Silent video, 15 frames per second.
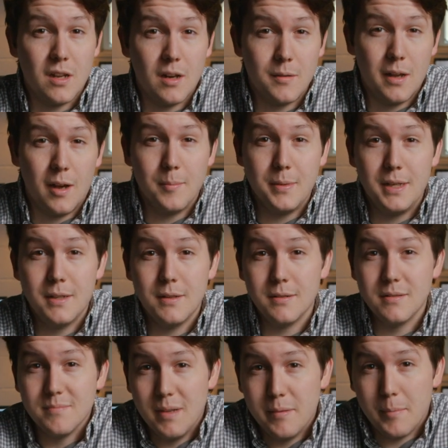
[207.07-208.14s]
That would help me,
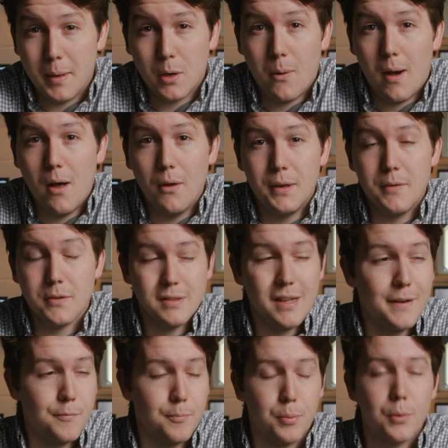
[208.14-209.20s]
maybe my quality. There's a
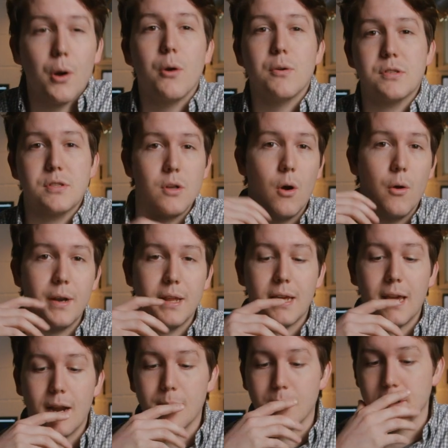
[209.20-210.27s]
lot of pros to owning
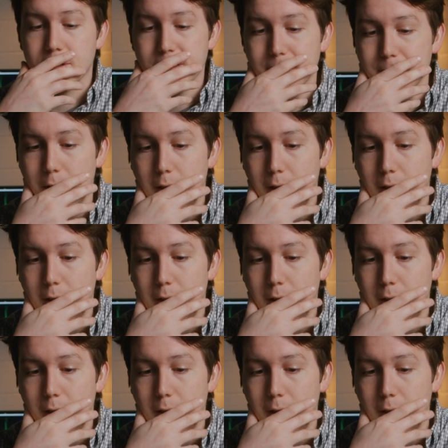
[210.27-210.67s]
cameras,